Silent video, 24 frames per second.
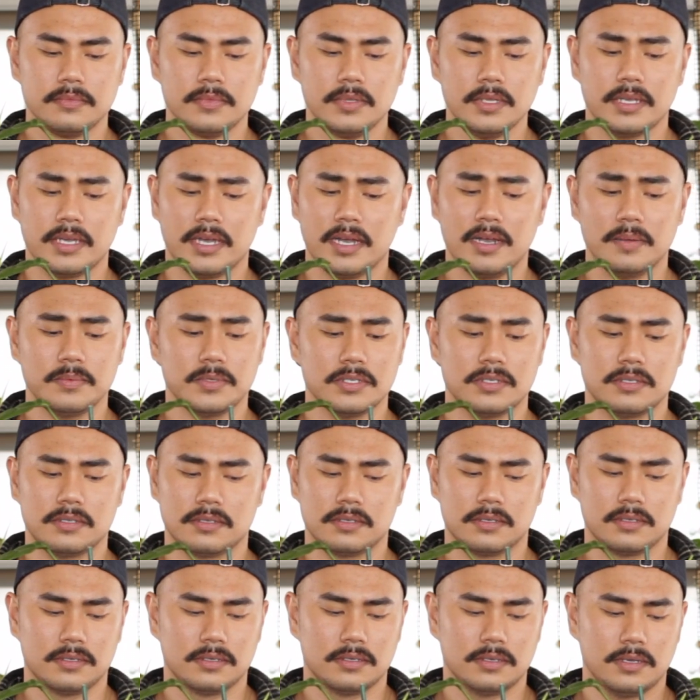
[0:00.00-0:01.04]
yeah,
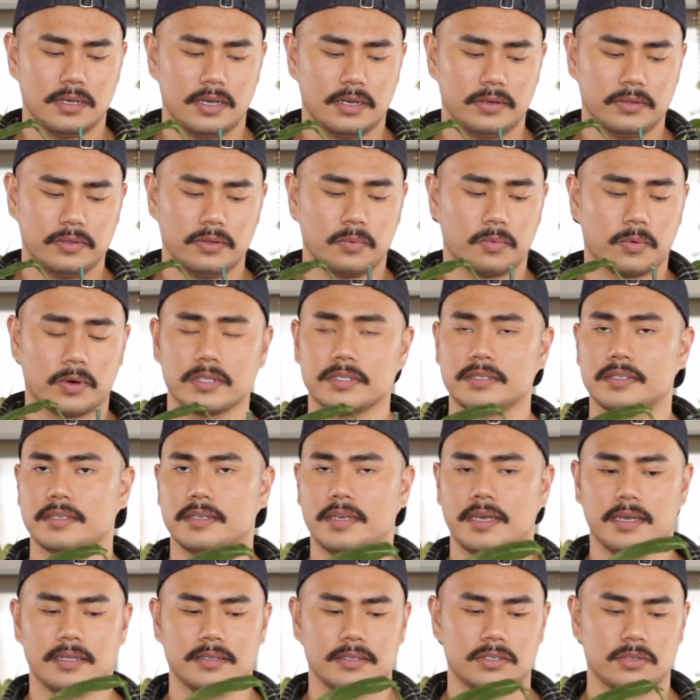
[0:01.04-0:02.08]
I don't know, words
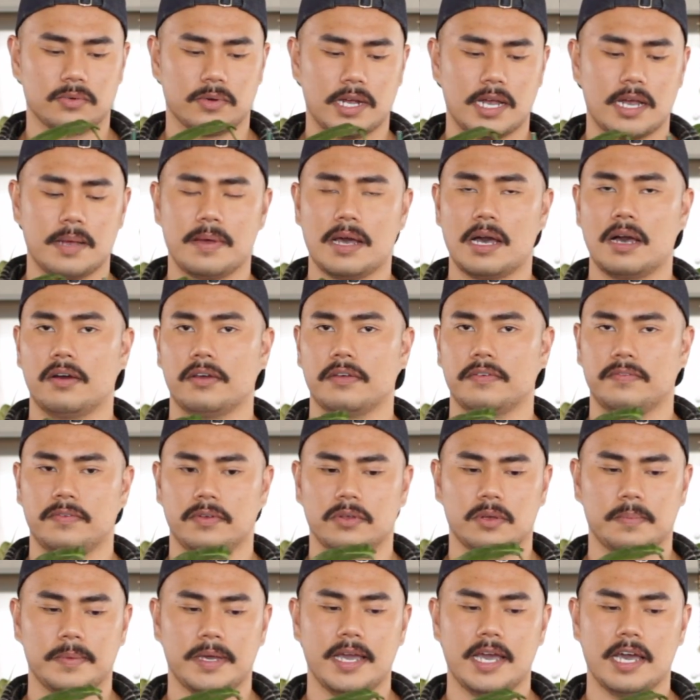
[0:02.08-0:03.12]
can't describe how I
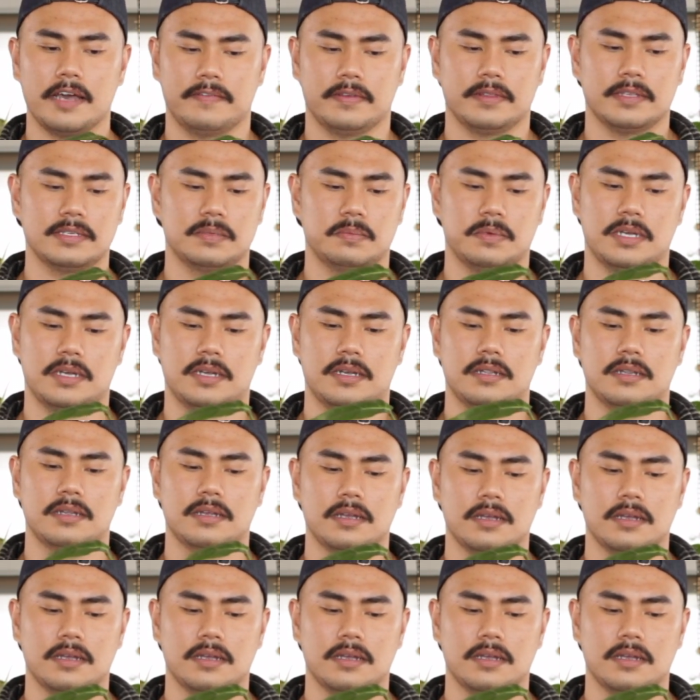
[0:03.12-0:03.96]
feel about having this plant.